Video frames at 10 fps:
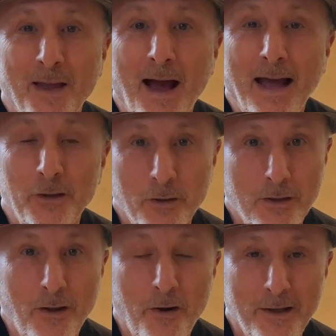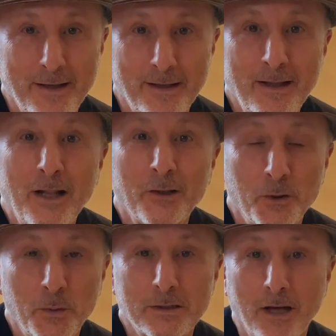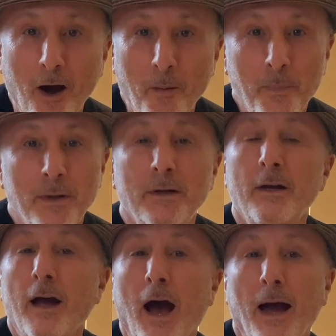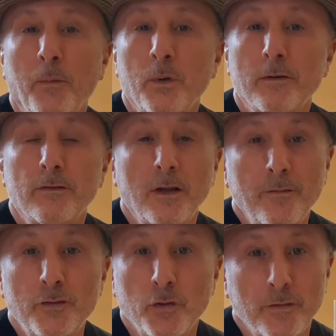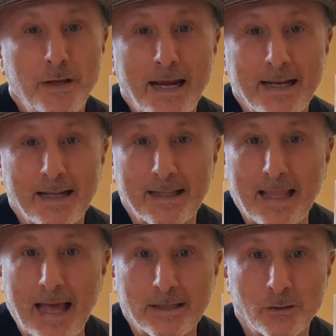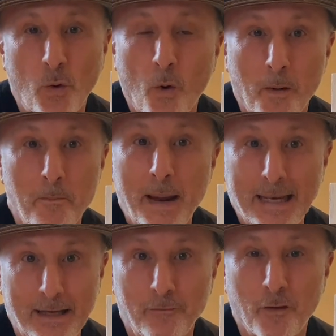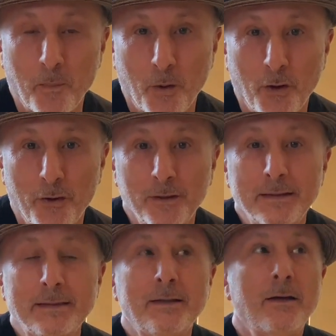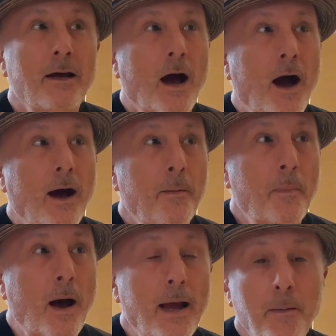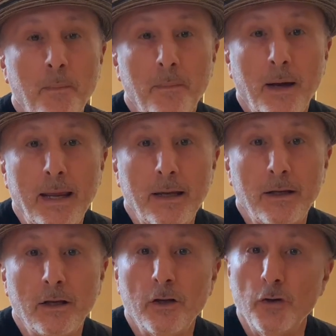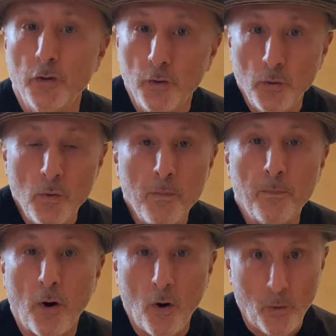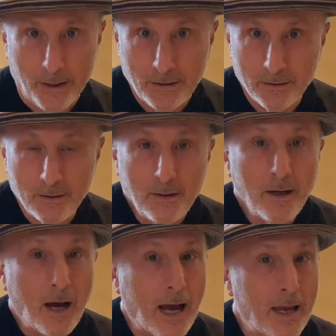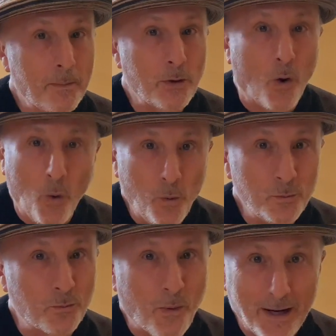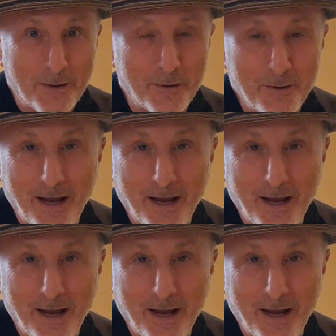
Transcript: I looked Claudia Lewis up. I would have loved to have taken a class or many from her. I'm a new poet. I am an old writer.